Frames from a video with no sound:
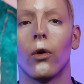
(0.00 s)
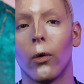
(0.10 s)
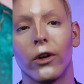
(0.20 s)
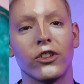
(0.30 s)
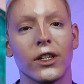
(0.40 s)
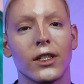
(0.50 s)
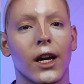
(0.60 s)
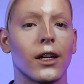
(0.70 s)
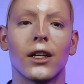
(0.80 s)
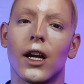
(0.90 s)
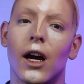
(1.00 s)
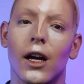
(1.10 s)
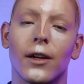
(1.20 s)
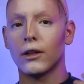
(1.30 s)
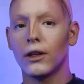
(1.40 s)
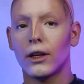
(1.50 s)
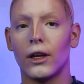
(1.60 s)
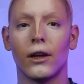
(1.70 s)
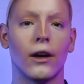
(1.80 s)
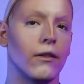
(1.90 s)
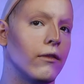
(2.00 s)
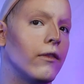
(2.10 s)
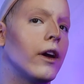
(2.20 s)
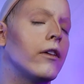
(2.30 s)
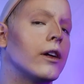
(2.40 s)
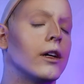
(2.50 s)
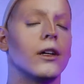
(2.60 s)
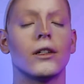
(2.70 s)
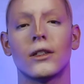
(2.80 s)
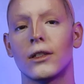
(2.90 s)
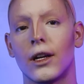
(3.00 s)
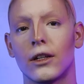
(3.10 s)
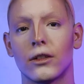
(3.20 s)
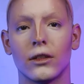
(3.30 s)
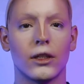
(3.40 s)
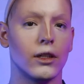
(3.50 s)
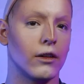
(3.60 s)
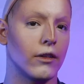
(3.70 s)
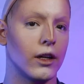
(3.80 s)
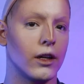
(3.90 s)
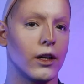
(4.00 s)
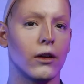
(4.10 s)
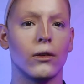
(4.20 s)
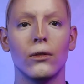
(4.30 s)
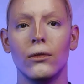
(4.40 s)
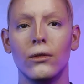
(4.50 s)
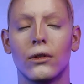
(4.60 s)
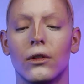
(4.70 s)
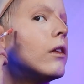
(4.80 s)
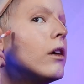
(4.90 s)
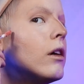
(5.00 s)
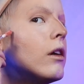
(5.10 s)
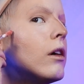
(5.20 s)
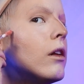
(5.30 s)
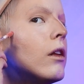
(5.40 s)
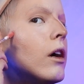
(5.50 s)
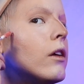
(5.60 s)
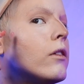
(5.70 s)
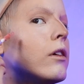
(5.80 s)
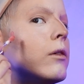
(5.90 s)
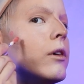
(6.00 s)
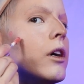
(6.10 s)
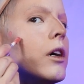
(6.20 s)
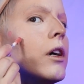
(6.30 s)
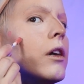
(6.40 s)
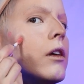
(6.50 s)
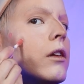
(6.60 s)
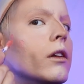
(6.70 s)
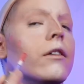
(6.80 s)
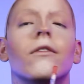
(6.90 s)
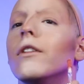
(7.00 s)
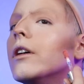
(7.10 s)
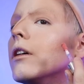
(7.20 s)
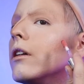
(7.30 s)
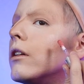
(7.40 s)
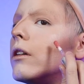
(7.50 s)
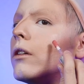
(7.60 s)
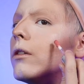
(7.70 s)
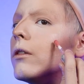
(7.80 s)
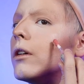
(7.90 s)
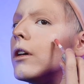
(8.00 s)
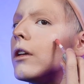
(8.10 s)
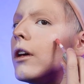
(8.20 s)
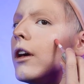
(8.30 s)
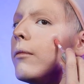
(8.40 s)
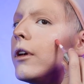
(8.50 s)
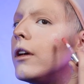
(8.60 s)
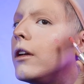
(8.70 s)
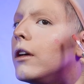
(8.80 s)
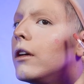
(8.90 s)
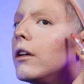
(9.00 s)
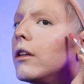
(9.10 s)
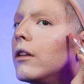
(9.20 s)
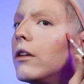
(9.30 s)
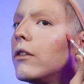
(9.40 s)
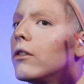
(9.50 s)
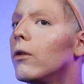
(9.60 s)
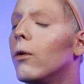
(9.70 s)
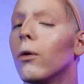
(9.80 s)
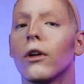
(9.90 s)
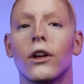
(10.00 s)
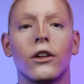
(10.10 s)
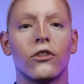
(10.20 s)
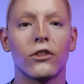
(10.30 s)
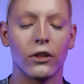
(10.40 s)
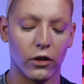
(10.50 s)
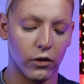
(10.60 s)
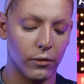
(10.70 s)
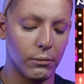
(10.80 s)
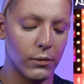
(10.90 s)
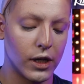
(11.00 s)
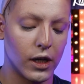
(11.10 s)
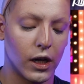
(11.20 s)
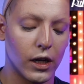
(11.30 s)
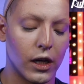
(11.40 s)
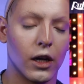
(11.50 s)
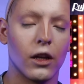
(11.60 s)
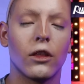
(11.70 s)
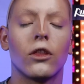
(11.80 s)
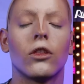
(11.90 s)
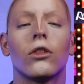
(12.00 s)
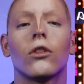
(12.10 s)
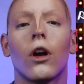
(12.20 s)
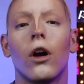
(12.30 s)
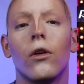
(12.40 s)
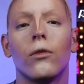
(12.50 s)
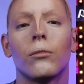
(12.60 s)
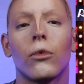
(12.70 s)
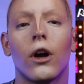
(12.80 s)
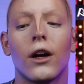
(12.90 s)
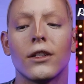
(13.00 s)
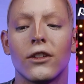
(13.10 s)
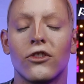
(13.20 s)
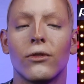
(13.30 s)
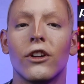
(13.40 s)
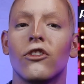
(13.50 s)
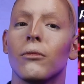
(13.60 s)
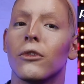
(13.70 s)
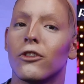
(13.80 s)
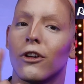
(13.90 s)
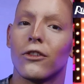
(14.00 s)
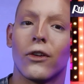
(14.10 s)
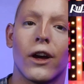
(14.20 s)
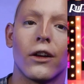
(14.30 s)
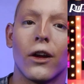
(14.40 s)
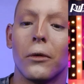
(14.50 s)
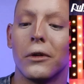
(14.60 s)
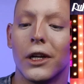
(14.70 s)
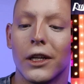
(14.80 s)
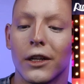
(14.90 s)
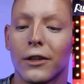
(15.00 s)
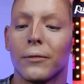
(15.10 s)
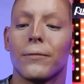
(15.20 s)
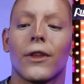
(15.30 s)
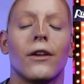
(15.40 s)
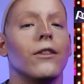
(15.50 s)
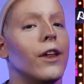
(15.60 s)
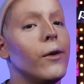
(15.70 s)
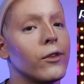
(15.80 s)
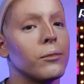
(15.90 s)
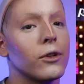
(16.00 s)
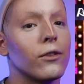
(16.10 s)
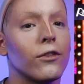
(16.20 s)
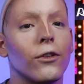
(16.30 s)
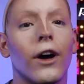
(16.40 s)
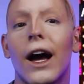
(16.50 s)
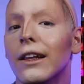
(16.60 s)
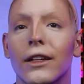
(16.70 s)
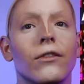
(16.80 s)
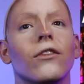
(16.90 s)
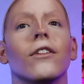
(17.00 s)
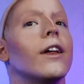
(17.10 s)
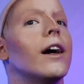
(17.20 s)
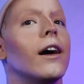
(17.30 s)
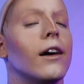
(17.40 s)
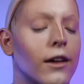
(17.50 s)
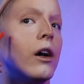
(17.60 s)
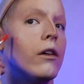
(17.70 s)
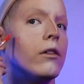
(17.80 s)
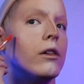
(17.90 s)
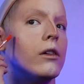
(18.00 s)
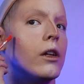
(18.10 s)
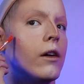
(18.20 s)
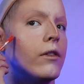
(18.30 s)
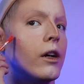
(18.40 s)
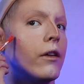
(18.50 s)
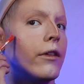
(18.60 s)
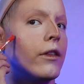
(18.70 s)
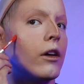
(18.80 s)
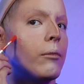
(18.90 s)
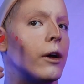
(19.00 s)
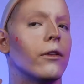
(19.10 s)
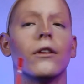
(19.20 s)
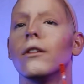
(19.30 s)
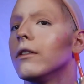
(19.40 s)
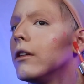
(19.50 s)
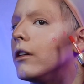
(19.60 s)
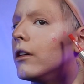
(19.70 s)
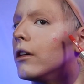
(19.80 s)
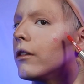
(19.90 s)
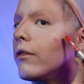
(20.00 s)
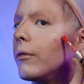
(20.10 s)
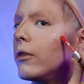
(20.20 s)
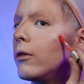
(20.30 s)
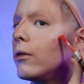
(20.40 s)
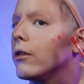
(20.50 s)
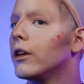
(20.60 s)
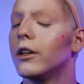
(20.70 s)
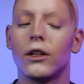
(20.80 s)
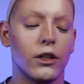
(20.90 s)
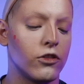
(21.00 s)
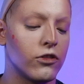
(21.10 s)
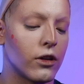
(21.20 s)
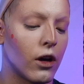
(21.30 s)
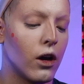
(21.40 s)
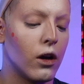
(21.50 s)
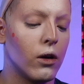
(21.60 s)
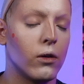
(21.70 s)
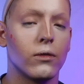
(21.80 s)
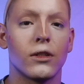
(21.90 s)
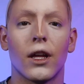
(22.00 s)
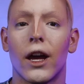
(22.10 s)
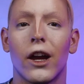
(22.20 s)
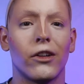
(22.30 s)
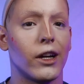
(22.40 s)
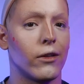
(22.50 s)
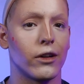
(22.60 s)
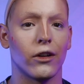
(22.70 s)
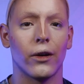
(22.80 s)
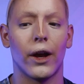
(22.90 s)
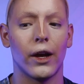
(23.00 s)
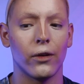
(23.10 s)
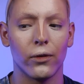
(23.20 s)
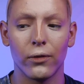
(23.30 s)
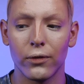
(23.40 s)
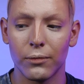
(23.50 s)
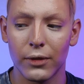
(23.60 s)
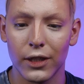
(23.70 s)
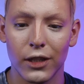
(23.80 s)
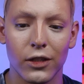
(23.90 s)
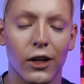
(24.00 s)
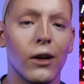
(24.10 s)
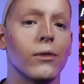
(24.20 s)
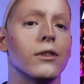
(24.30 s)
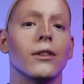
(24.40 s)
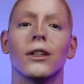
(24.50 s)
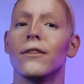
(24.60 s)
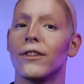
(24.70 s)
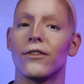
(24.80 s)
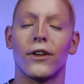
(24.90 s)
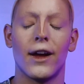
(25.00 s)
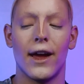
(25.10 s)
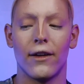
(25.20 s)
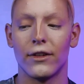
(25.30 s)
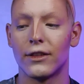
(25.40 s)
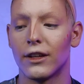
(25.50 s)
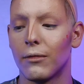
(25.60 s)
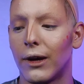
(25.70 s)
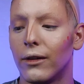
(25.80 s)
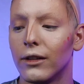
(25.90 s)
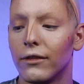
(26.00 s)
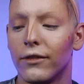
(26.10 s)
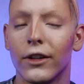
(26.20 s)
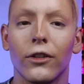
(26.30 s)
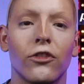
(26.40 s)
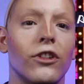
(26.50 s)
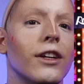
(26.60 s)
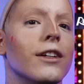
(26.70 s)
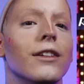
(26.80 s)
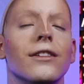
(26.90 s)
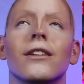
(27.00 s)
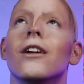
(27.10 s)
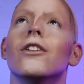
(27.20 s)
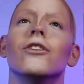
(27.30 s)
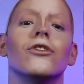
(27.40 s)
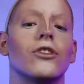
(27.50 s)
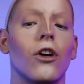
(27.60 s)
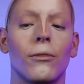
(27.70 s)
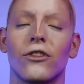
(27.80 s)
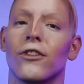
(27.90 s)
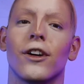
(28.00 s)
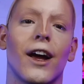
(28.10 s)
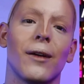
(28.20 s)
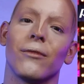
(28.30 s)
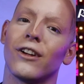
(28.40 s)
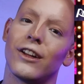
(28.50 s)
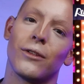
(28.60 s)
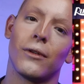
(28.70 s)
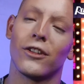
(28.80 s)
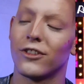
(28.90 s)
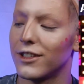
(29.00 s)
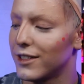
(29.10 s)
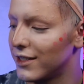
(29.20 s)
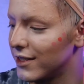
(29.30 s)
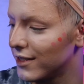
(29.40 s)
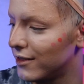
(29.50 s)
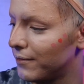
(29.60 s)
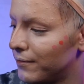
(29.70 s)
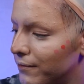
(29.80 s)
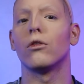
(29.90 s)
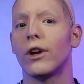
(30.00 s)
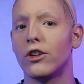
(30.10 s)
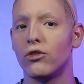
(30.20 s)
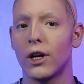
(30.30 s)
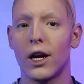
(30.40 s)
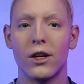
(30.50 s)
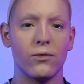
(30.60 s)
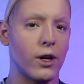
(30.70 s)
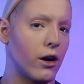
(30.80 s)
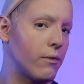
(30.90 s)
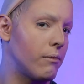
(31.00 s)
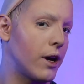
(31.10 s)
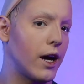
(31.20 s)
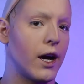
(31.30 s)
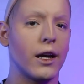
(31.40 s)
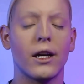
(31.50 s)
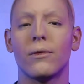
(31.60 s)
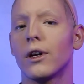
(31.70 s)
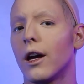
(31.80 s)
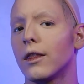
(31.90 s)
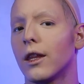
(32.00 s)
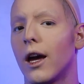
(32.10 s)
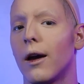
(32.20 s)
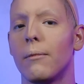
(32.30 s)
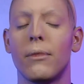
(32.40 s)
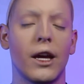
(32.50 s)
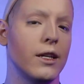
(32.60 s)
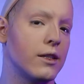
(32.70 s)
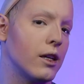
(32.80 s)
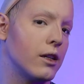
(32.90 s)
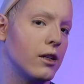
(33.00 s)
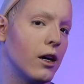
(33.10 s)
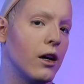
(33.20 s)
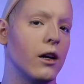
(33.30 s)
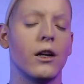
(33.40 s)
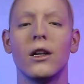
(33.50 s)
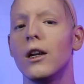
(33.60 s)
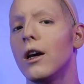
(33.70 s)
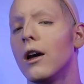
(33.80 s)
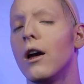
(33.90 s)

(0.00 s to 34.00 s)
gorgeous. I could not. Looking very snatchalina right now. Ooh. And then lastly we had LaPhil, who came in this orange little Madonna cone bra situation, but she also had a cone dick. That was beautiful. I lived for that. I really loved everything about this look, from the orange, the cones, the hair down to her ankles, bitch. I was living for everything about LaPhil. She is so much fun. I'm ready to watch her this season. Alright, you guys, we are back and we got that base done.